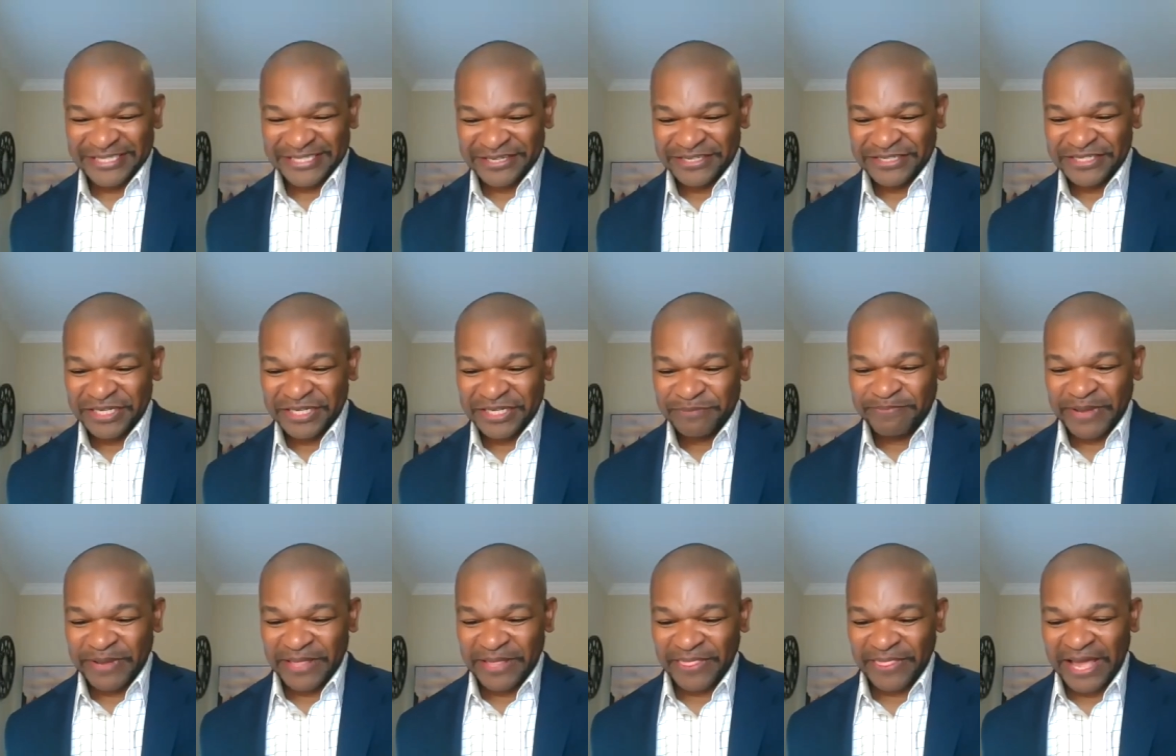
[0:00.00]
so you
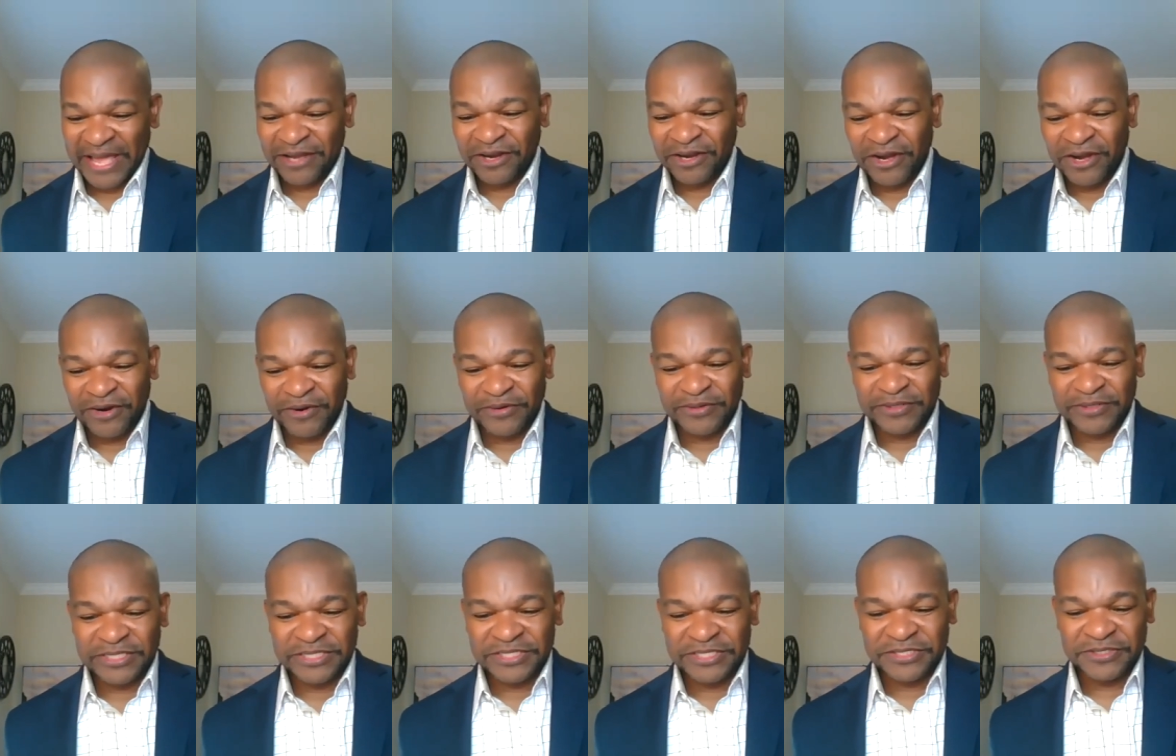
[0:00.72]
did Beth. How
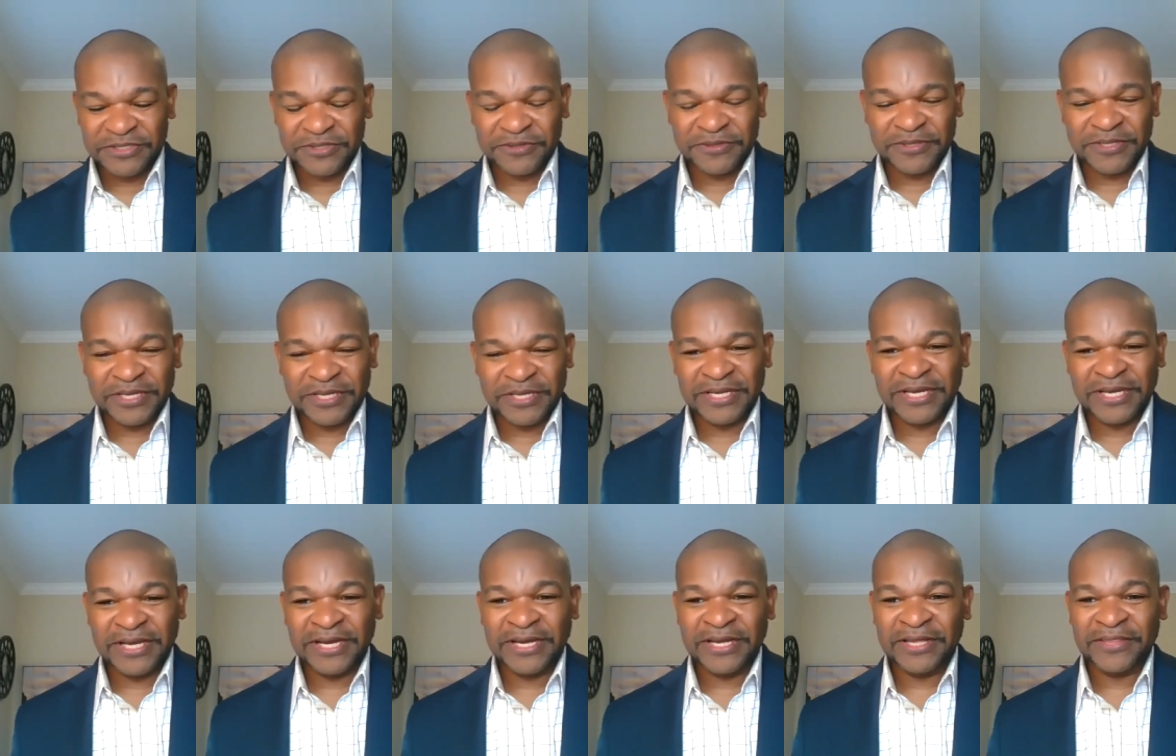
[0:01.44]
long did you do
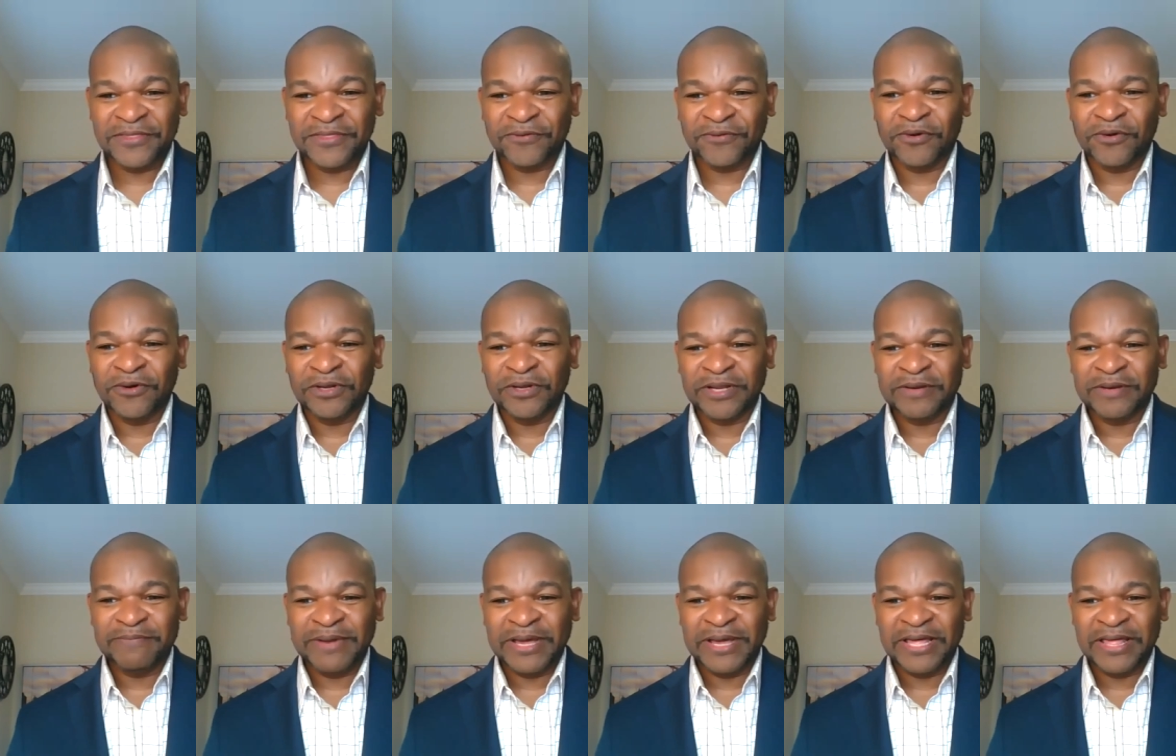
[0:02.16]
the uh, the role
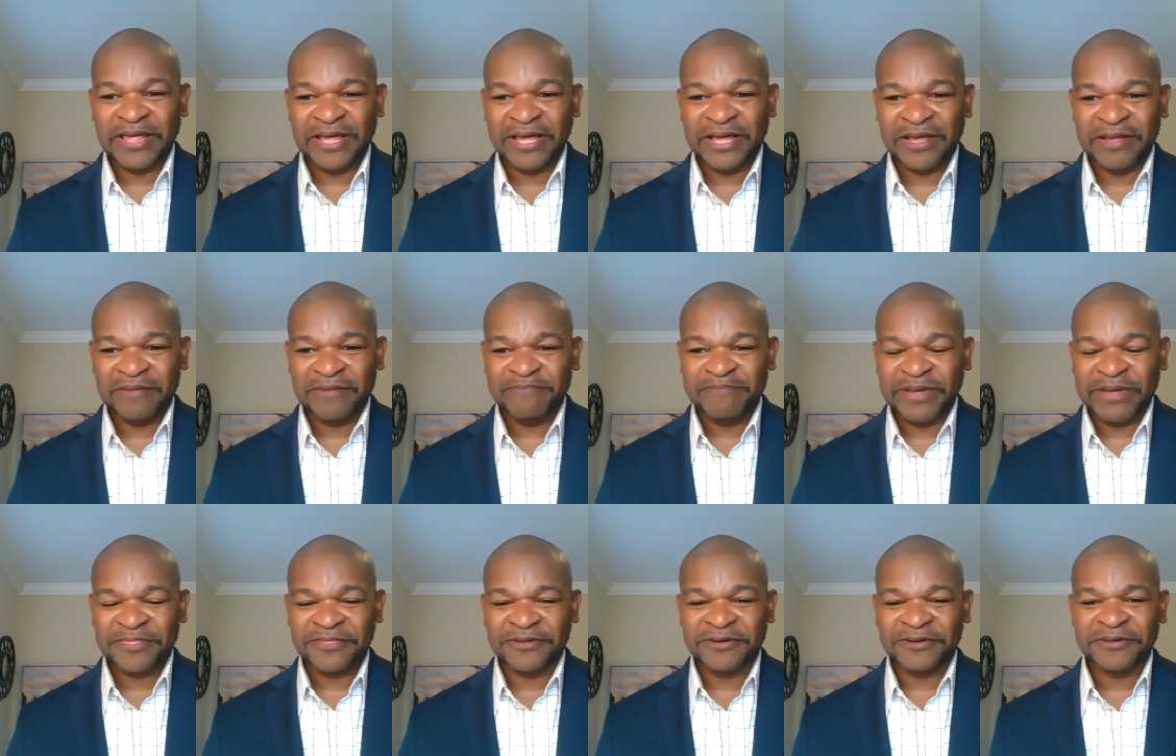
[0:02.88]
in Be- uh,
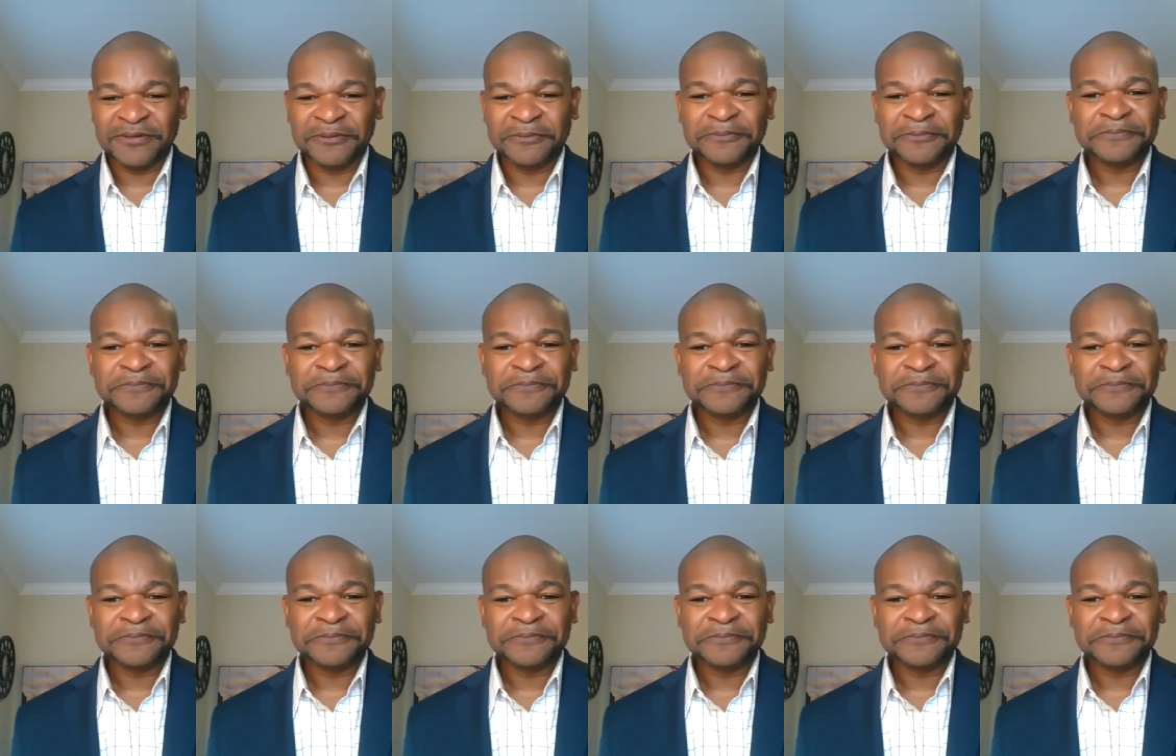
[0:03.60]
Bethel?